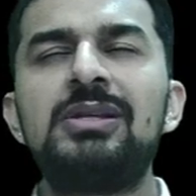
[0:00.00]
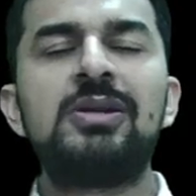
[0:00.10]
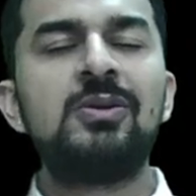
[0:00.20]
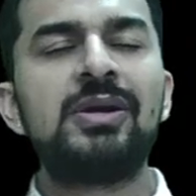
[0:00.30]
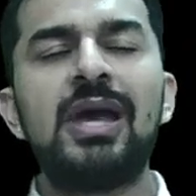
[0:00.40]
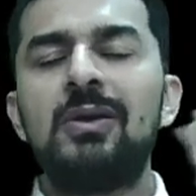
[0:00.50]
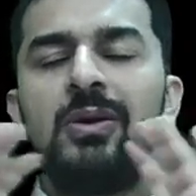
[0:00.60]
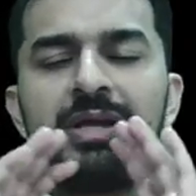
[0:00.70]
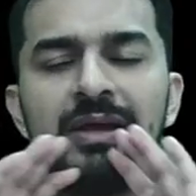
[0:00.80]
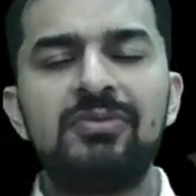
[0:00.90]
that, okay, I've
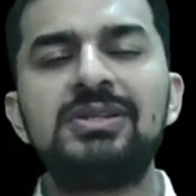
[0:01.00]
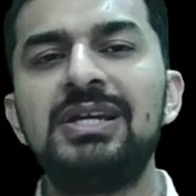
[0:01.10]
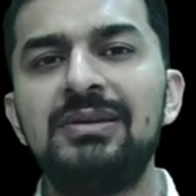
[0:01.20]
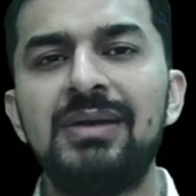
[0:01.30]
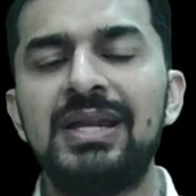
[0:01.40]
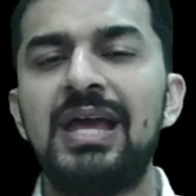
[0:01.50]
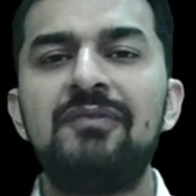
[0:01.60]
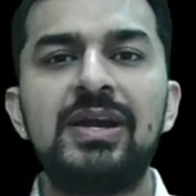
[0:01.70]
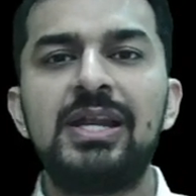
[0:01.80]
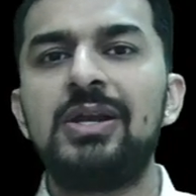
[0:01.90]
got everything in my
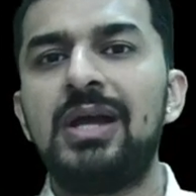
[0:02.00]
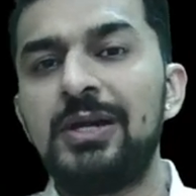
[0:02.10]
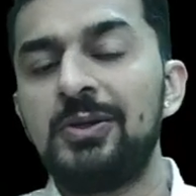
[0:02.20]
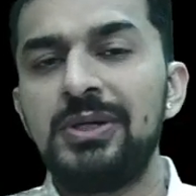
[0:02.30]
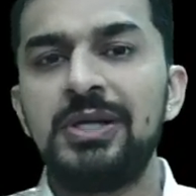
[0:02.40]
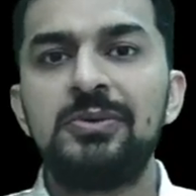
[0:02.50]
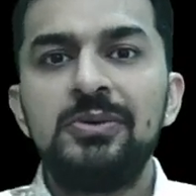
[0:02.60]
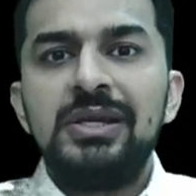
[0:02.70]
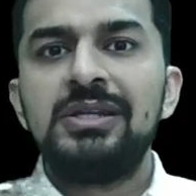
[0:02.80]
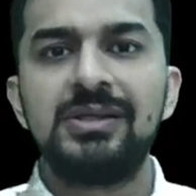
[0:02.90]
life and I, I don't need to
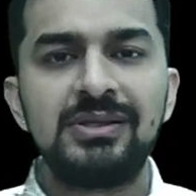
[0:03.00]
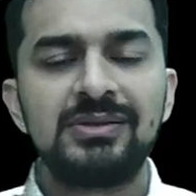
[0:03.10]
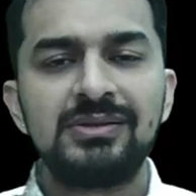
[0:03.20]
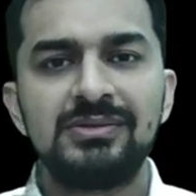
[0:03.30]
do anything.